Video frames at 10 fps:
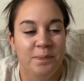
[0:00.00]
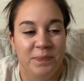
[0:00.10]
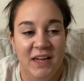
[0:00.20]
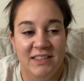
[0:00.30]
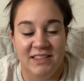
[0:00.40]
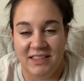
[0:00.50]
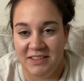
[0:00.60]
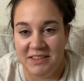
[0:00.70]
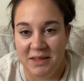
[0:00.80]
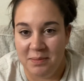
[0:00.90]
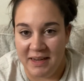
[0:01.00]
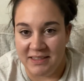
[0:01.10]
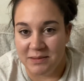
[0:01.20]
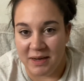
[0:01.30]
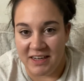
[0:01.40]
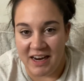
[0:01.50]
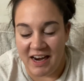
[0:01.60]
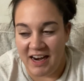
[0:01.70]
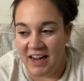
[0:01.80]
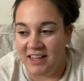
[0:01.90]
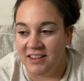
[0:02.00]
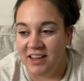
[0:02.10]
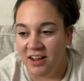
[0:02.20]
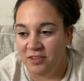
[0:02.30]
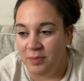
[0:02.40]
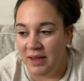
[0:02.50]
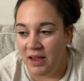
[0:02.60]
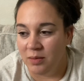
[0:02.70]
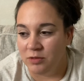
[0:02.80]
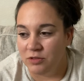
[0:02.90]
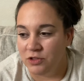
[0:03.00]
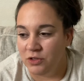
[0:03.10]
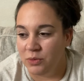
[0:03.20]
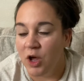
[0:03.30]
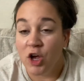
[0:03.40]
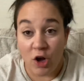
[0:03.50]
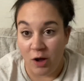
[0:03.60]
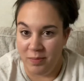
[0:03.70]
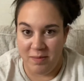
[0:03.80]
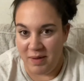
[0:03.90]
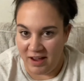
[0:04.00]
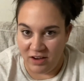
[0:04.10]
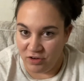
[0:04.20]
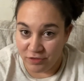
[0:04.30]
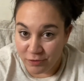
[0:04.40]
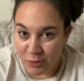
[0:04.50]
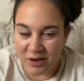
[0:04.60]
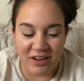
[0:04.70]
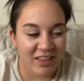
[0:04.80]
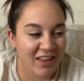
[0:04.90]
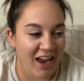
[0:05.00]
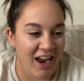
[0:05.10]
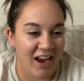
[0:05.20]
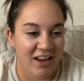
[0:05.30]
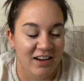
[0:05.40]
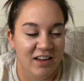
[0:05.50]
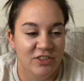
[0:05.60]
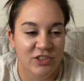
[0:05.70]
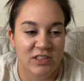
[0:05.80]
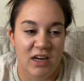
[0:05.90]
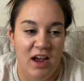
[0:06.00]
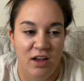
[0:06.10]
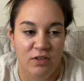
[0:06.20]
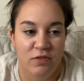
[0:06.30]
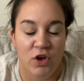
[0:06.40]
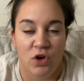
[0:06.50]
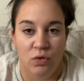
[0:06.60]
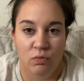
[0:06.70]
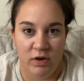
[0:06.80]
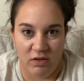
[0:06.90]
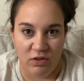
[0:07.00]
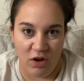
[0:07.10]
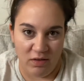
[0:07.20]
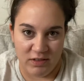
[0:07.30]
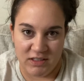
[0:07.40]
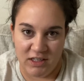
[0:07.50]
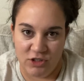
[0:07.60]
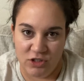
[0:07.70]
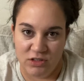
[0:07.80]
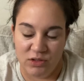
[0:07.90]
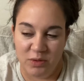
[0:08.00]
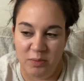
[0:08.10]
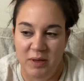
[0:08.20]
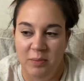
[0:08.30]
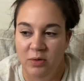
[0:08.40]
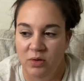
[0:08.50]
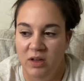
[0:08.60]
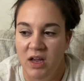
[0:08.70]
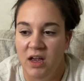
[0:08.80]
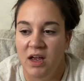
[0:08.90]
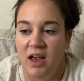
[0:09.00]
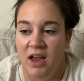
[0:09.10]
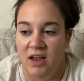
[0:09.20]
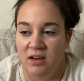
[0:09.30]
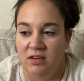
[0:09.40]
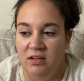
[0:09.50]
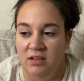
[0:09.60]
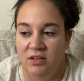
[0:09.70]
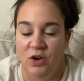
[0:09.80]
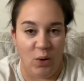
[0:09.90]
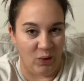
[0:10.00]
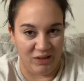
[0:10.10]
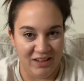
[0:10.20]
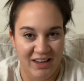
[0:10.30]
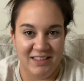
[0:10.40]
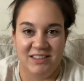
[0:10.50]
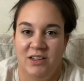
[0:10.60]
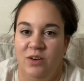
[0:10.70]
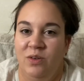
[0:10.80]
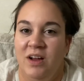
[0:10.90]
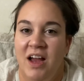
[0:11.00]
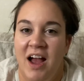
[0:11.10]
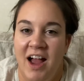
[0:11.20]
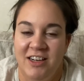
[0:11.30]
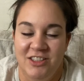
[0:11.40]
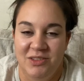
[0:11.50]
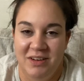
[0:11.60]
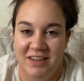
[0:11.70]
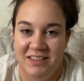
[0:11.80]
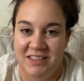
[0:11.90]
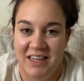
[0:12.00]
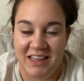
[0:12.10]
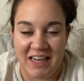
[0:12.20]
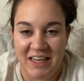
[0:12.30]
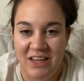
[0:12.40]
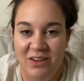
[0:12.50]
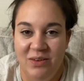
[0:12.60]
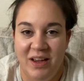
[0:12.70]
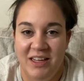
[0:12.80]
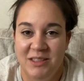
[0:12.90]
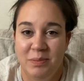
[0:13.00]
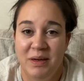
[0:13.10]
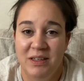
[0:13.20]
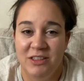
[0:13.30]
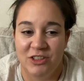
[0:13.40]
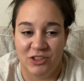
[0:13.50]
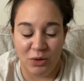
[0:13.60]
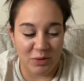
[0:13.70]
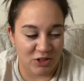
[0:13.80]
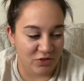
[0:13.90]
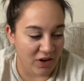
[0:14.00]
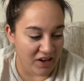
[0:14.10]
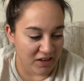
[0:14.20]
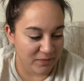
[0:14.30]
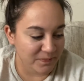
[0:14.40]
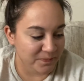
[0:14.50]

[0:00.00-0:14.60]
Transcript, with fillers: it seriously makes my day. I love being able to comment back and forth and just have real conversations with people and y'all. And so I just wanted to say thank you. It's been so much fun